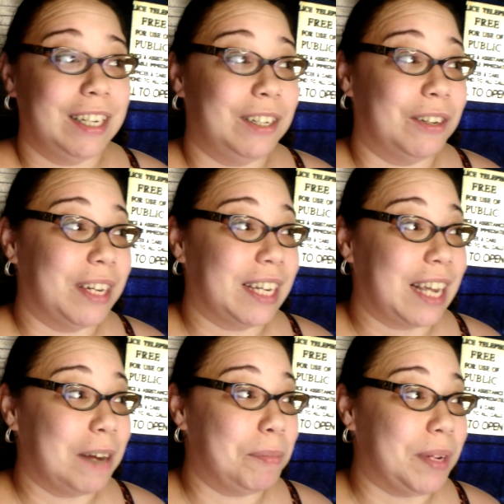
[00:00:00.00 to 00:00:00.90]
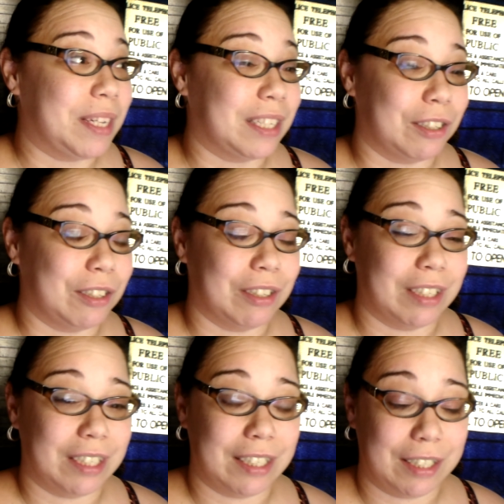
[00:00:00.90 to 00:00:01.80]
you know, it can be a
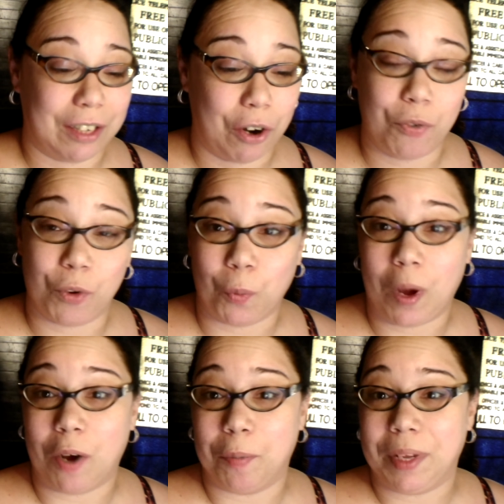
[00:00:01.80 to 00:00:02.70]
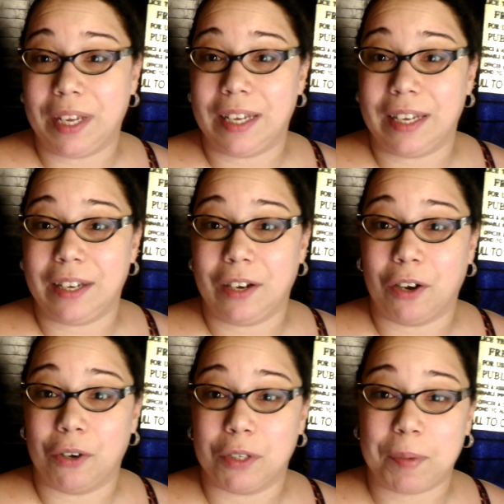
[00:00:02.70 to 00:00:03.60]
little overwhelming, you
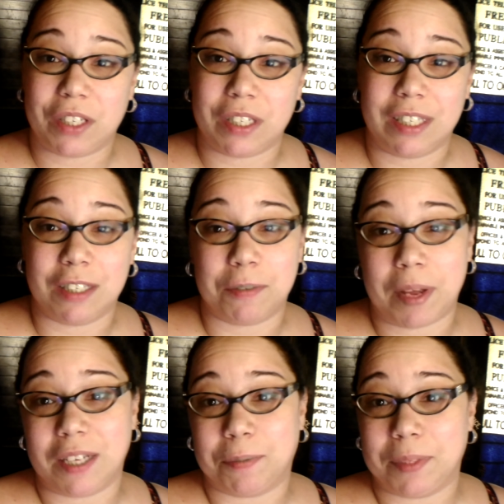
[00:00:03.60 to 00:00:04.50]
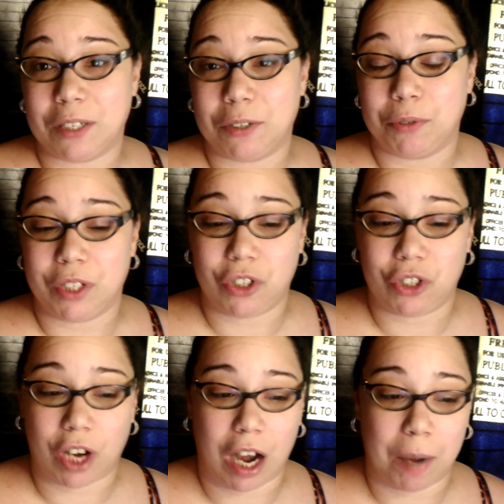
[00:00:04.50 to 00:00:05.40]
know, especially since my husband did lose
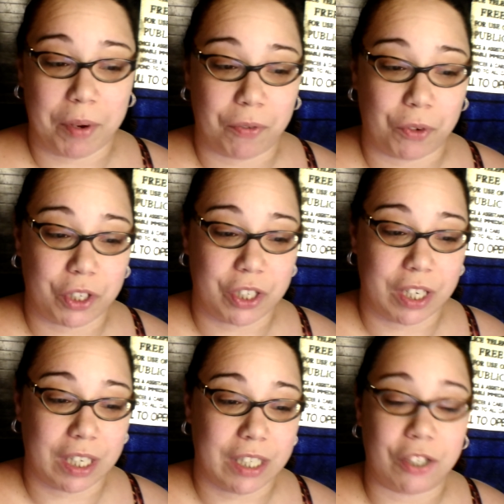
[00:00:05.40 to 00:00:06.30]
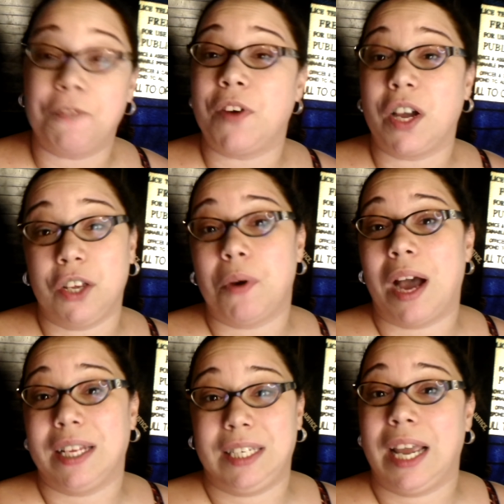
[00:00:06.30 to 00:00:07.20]
his job, unfortunately. So fuck you,
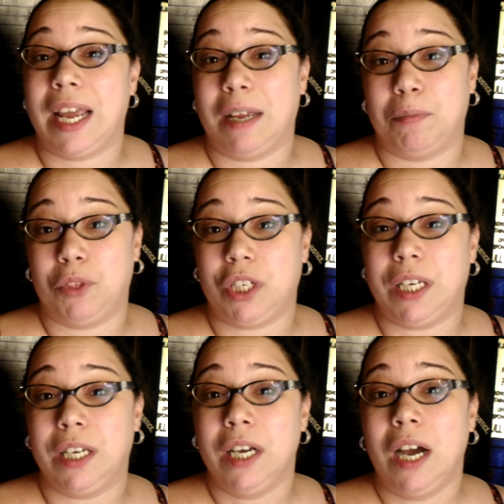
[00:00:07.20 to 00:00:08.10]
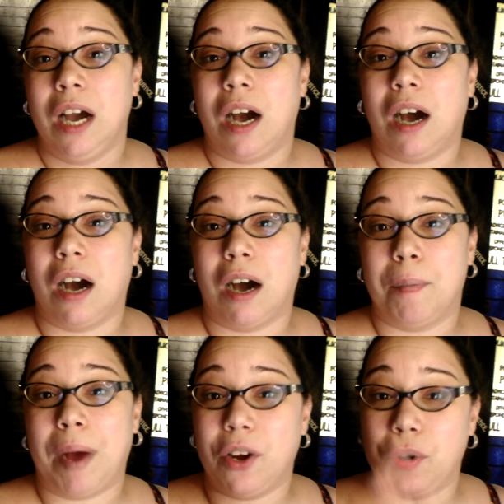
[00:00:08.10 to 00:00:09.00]
ITAMG.
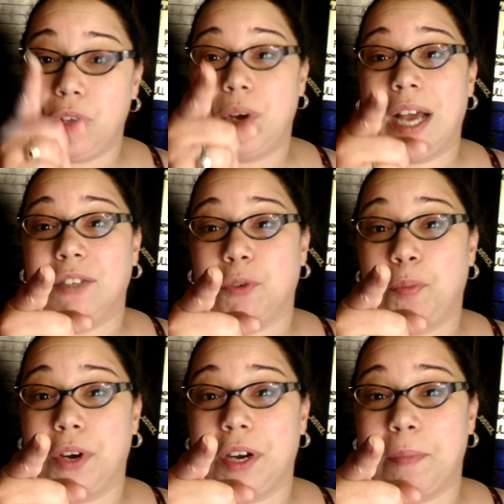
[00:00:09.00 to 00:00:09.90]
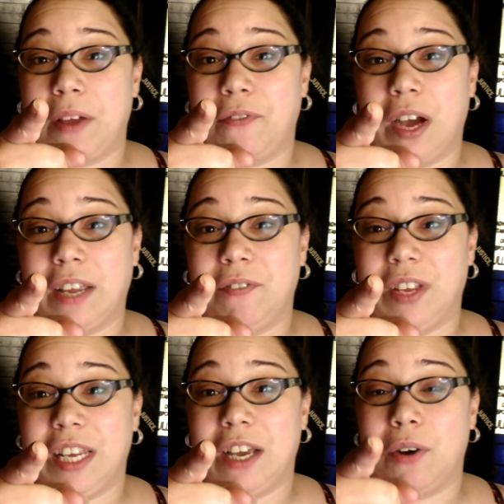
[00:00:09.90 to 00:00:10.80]
Um, I know you guys reported my fucking
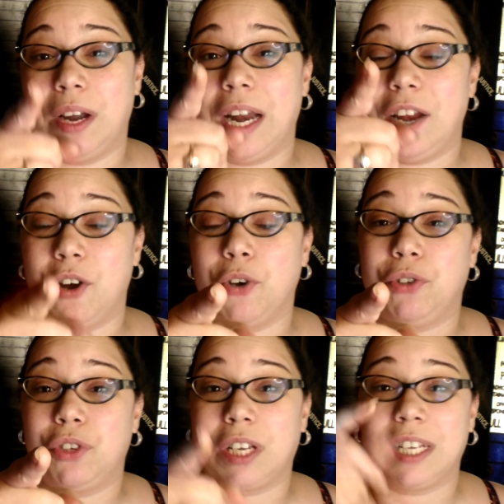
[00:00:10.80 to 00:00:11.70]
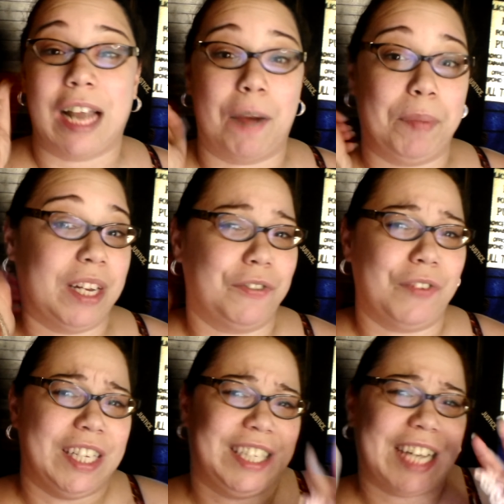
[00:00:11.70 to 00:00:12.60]
video, and I know you took it down because
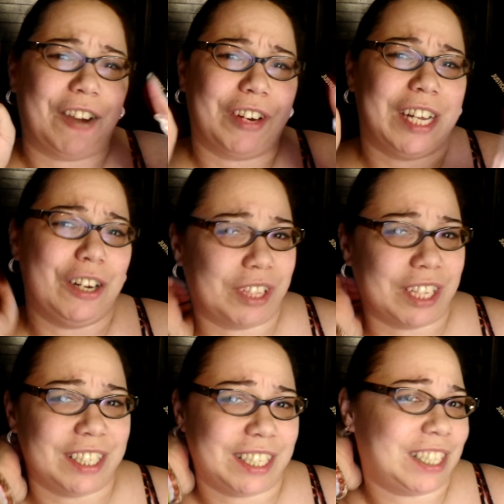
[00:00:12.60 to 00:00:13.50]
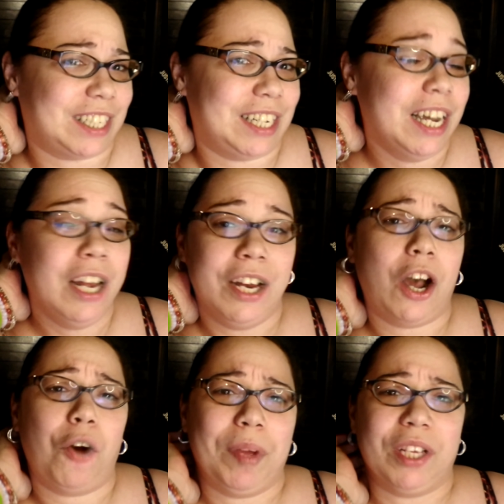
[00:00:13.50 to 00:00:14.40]
of integrity and authenticity.
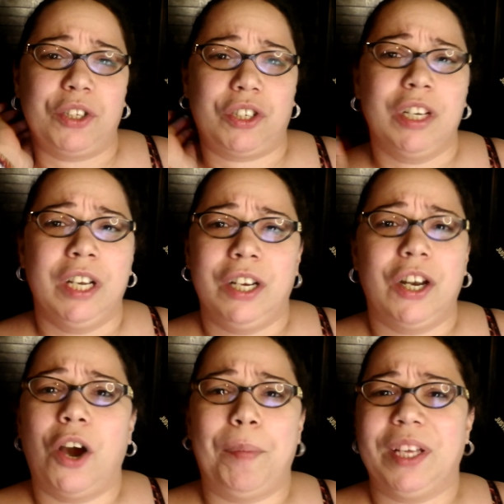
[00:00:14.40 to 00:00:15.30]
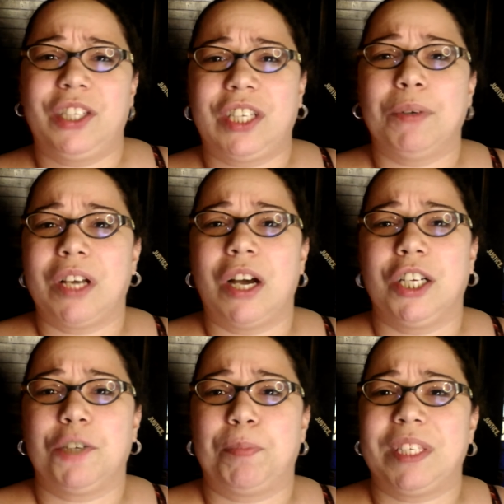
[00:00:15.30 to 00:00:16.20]
No, bitch. No, bitch. That was
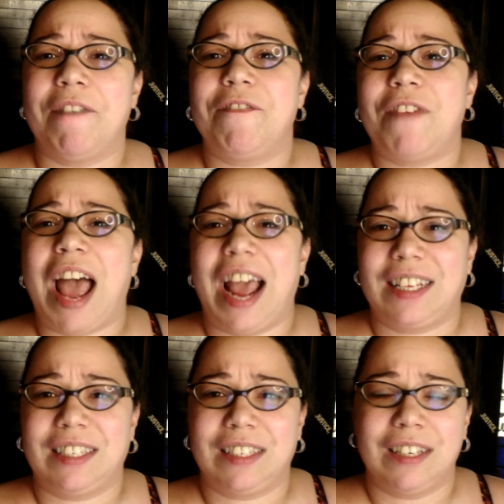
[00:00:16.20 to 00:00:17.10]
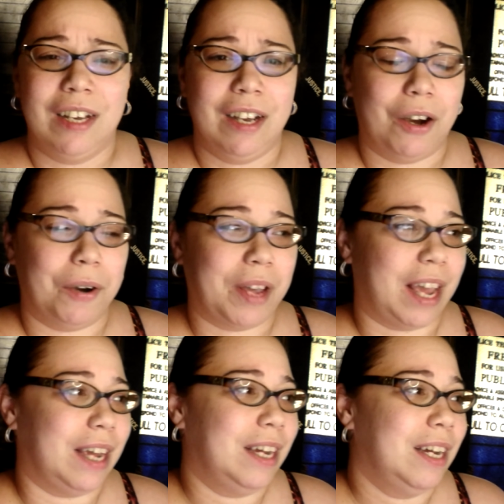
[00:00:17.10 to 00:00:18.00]
100% facts.
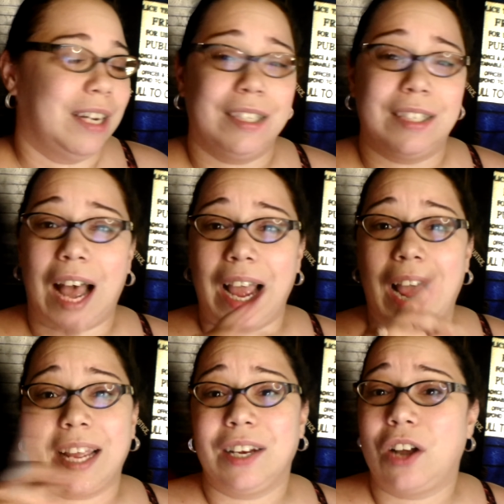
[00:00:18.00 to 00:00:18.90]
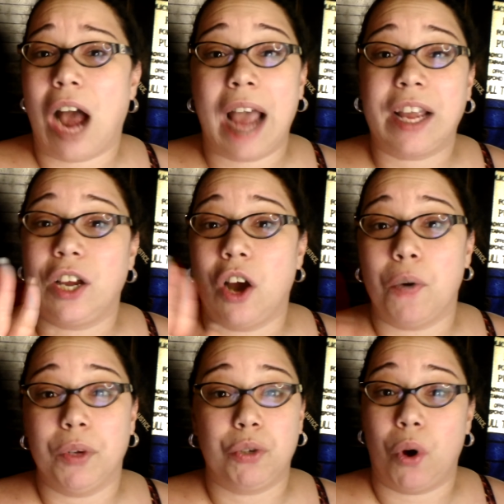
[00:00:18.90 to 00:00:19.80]
Okay, because I, I could I could
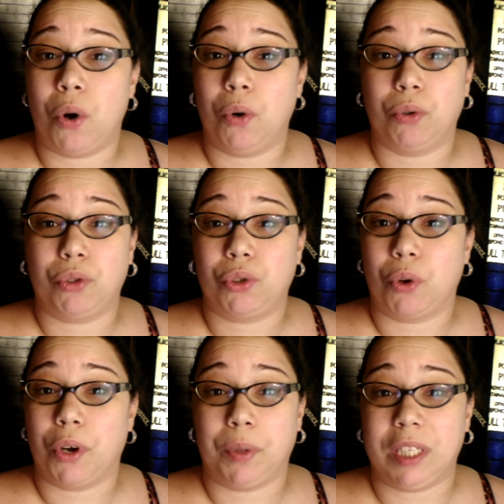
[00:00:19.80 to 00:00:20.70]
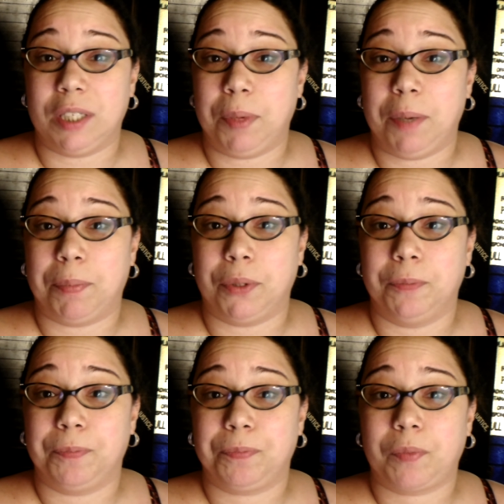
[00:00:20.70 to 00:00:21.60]
go into a whole story with these
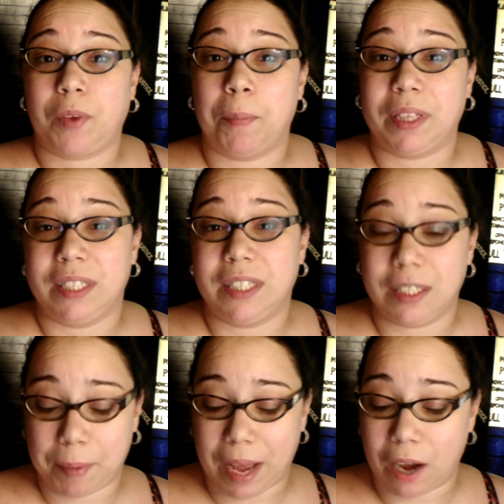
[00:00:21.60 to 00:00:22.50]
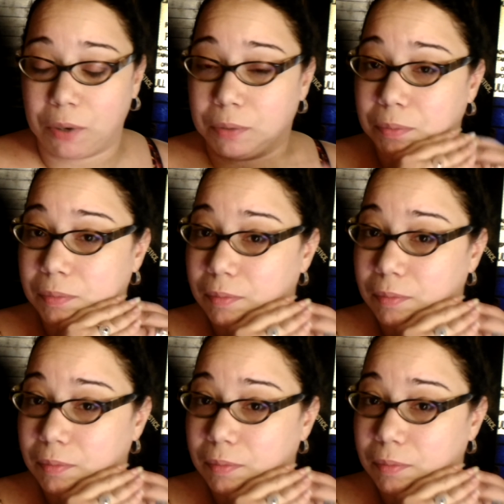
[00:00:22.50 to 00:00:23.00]
people, but this is about